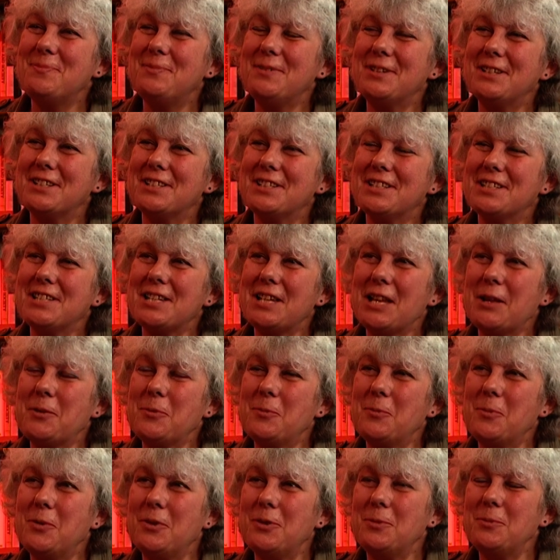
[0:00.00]
but
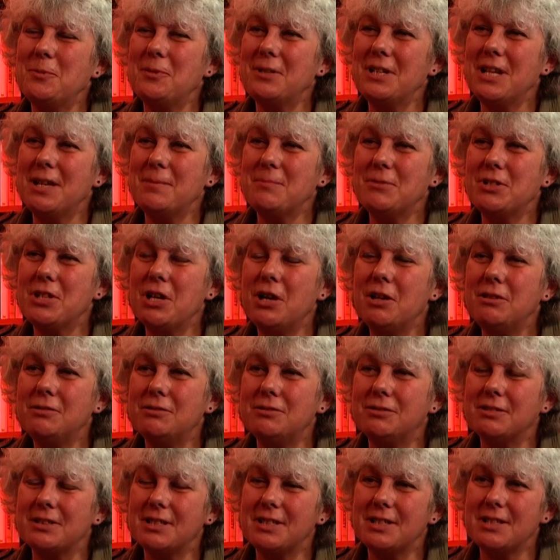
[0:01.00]
what I'm
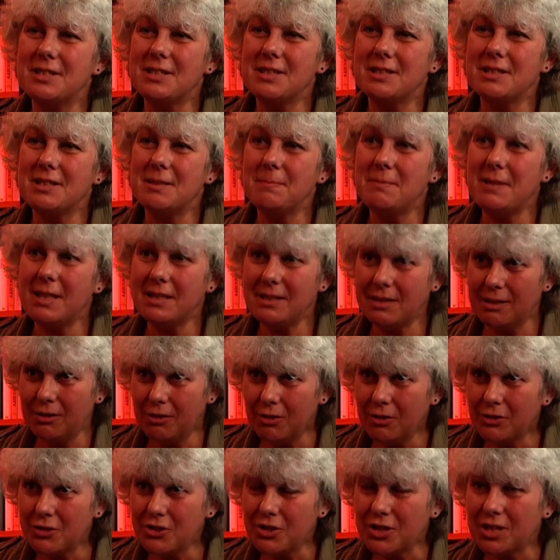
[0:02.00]
told is that
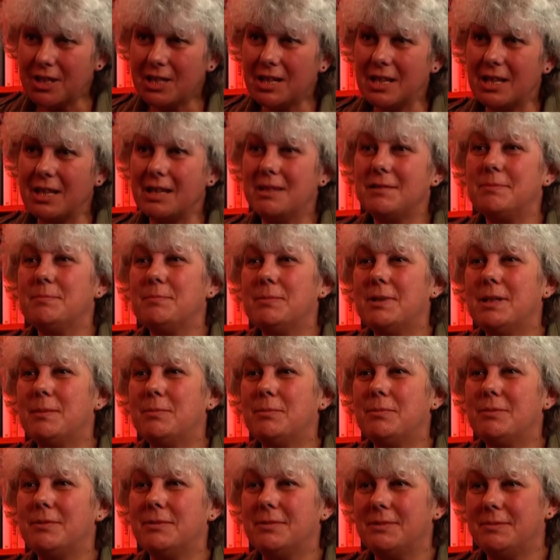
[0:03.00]
methodologically
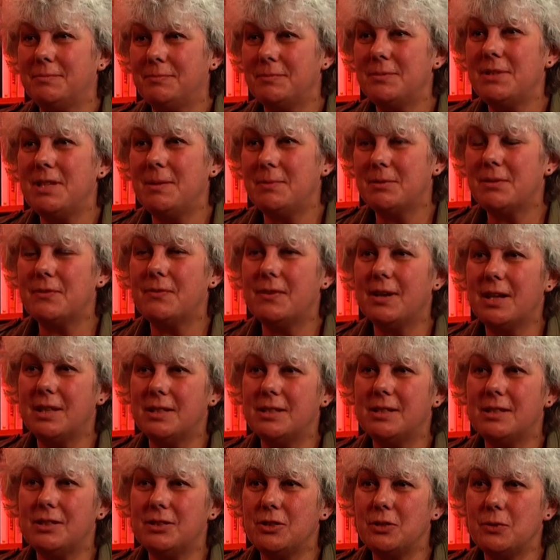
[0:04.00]
people seem to
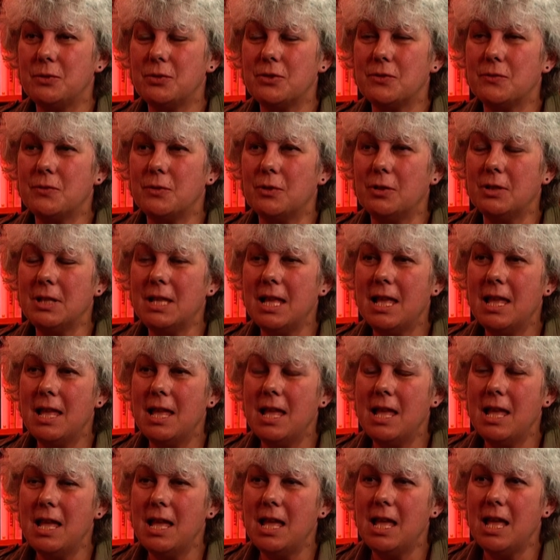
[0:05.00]
find it useful.
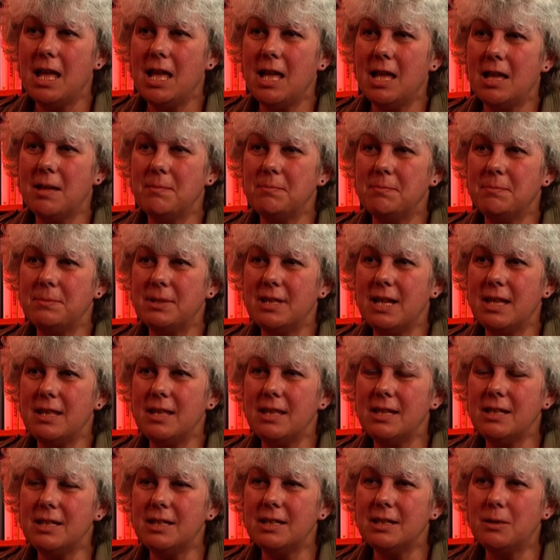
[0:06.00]
But I
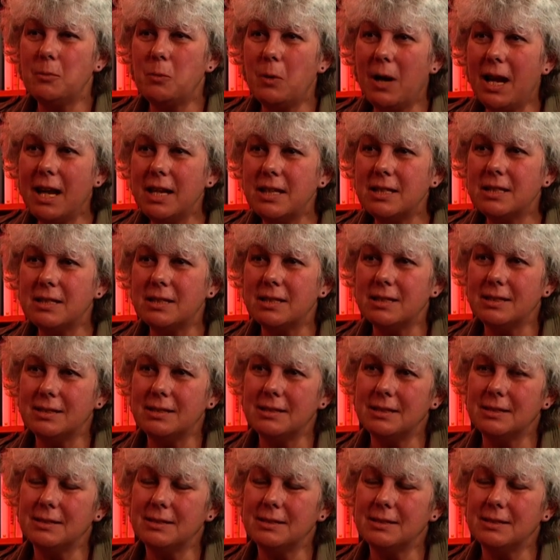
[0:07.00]
think in a wider